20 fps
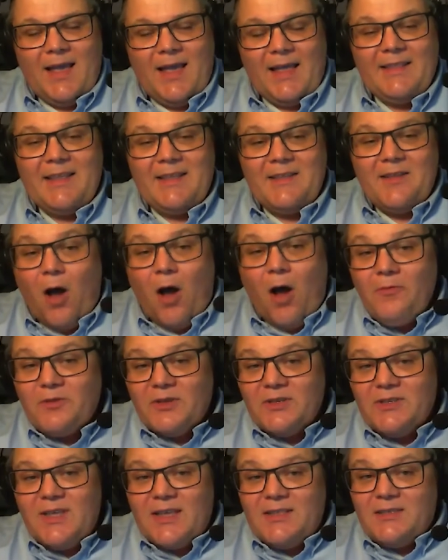And then
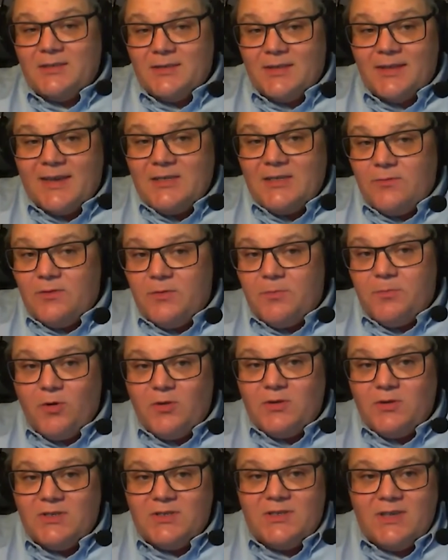after that, the rest of the
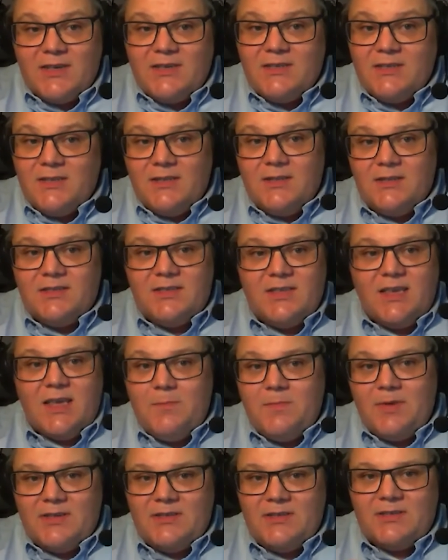process is actually the
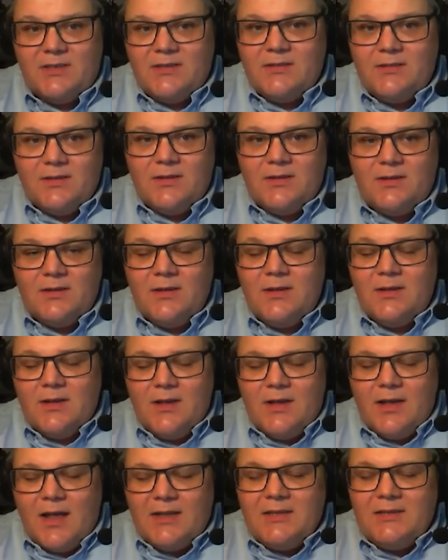same as in the
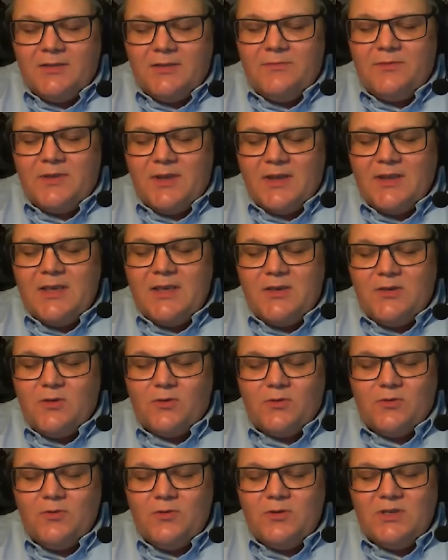additive technique
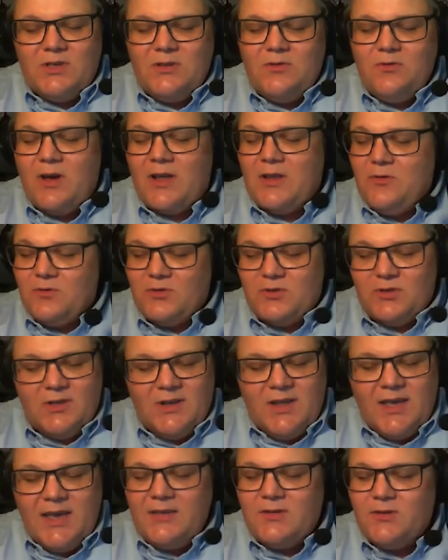you're using. You can use a
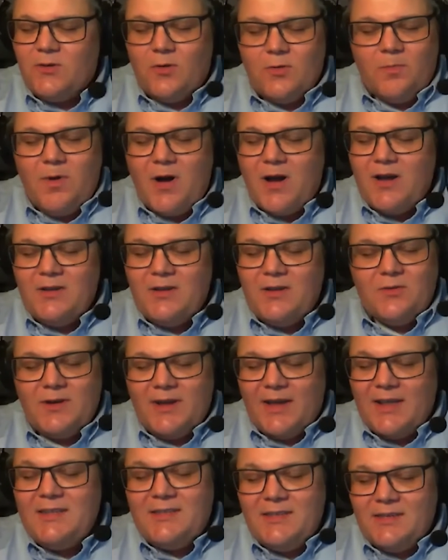laser or binder or
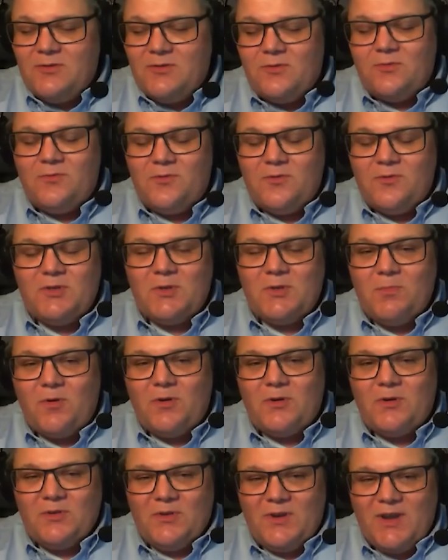anything to fuse the
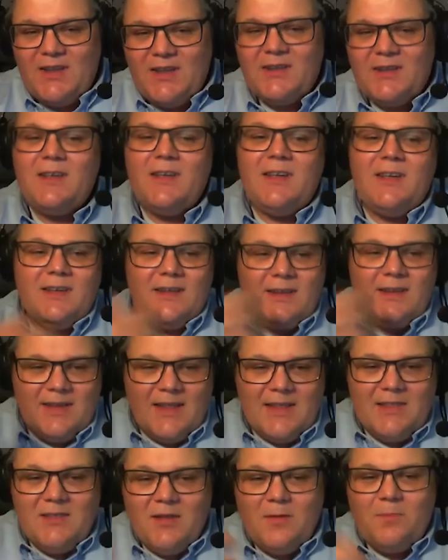powder together and
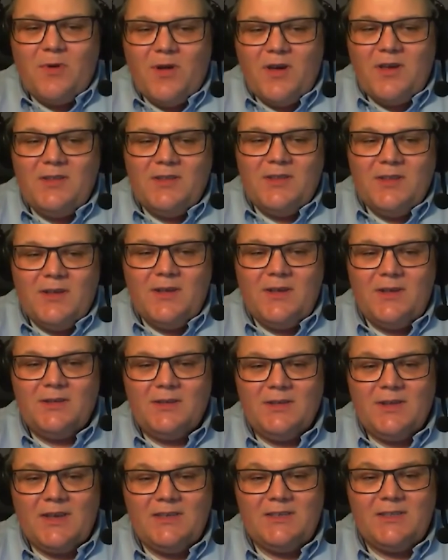then apply the
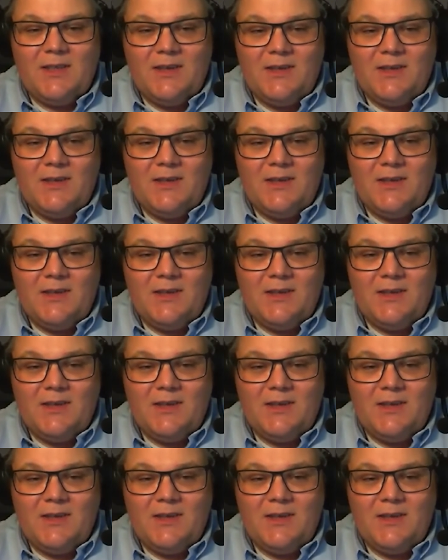next